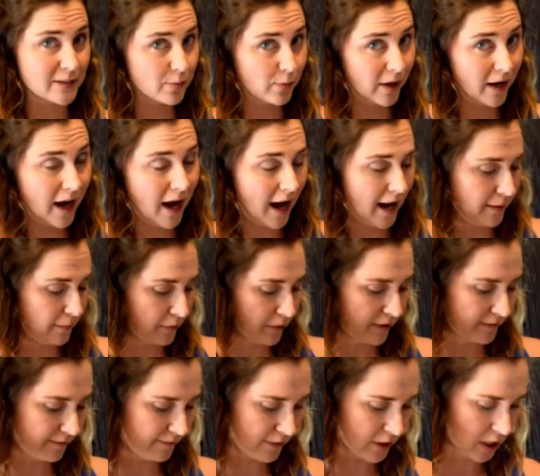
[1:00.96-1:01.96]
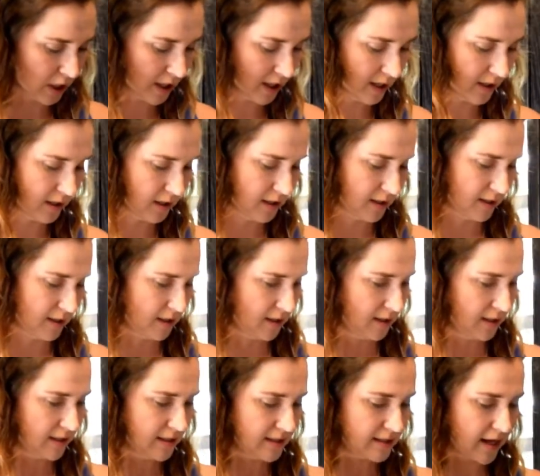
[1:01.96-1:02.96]
what I prefer.
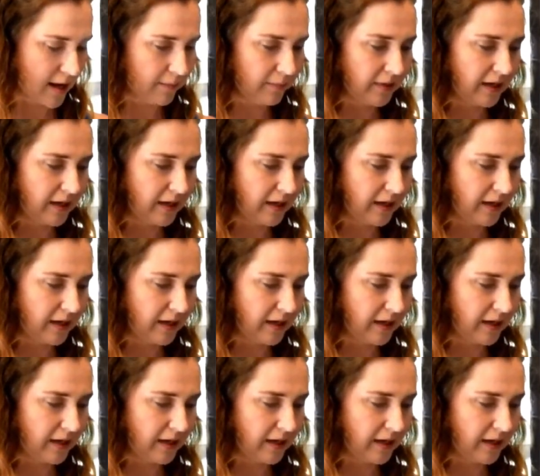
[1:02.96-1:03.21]
Some